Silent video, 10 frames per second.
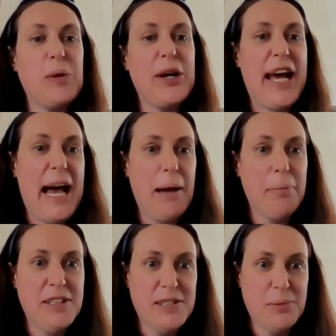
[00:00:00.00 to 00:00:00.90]
What
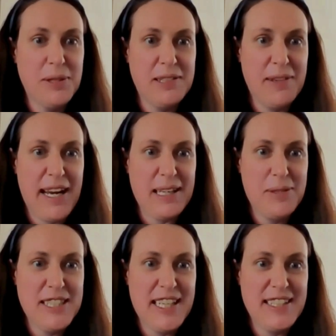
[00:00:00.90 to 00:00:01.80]
happens with the
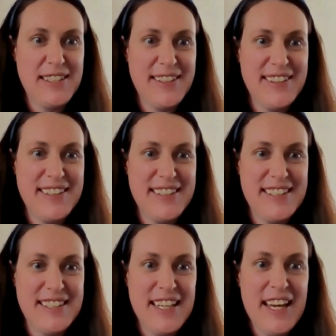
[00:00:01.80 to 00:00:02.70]

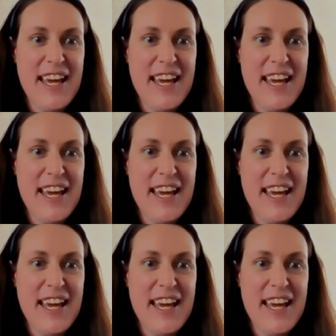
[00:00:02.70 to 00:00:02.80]
recommendations?